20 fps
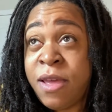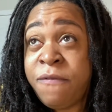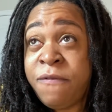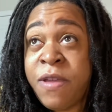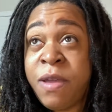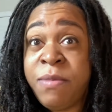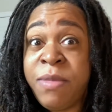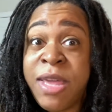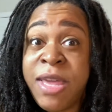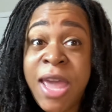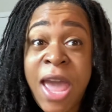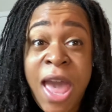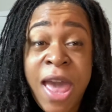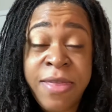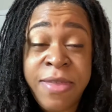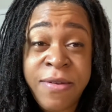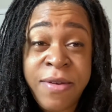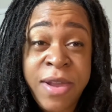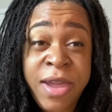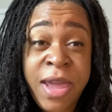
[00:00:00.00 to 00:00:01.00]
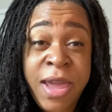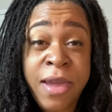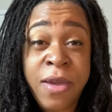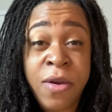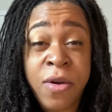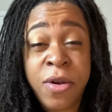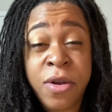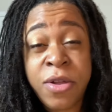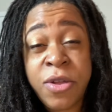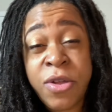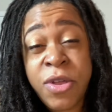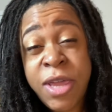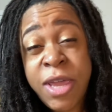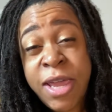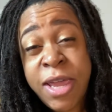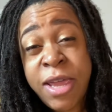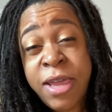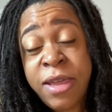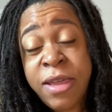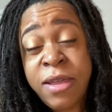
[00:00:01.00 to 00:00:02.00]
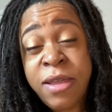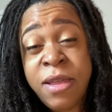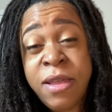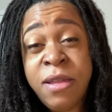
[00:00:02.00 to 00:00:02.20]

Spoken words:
family gathering or cooking,